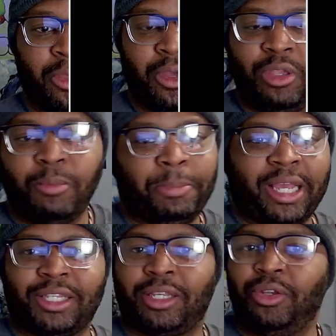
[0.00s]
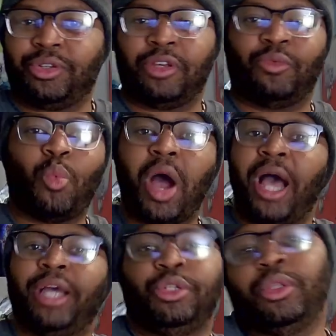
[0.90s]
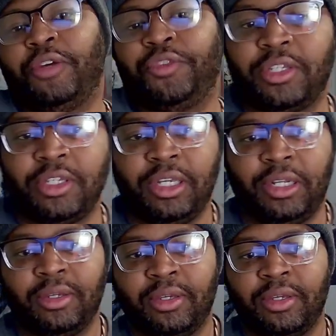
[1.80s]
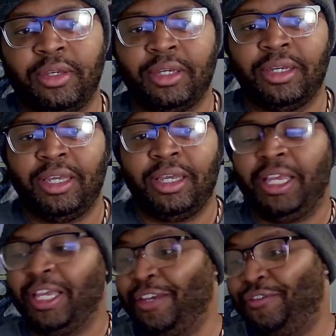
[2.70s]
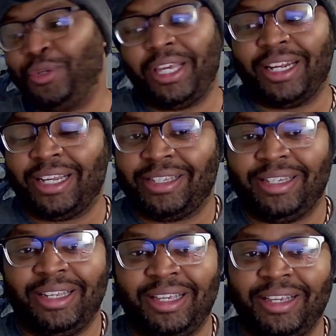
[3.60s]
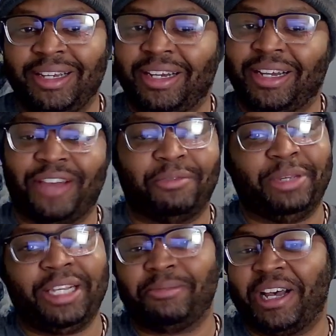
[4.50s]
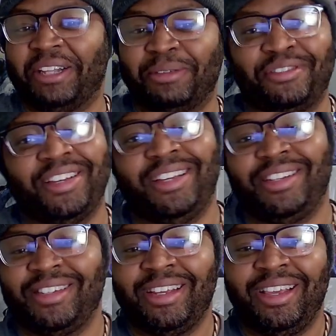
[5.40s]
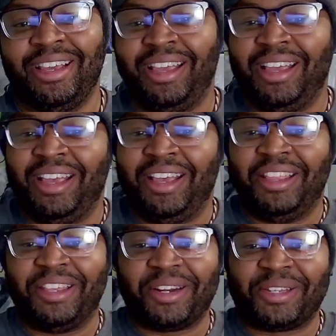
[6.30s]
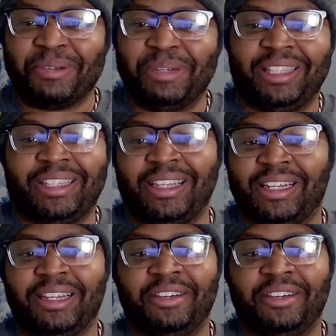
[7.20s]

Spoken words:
You might be asking yourself, why do you love this scene? If you cannot see, I have a big smile on my face. There are so many things I love